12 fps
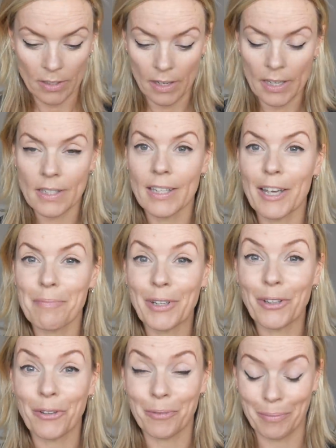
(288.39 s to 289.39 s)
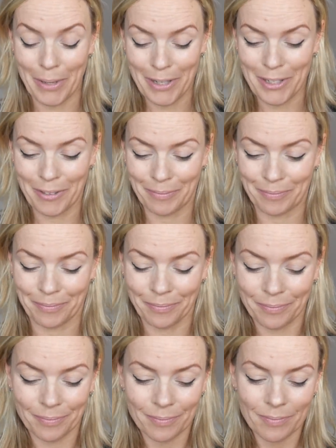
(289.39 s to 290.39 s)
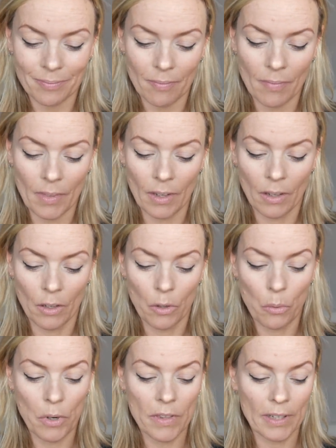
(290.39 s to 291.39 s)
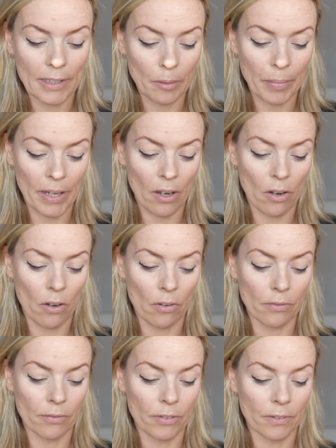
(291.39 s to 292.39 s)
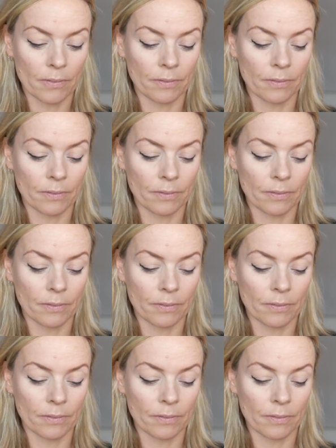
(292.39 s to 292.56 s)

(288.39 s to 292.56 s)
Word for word: so let's get my cotton bud with a little bit of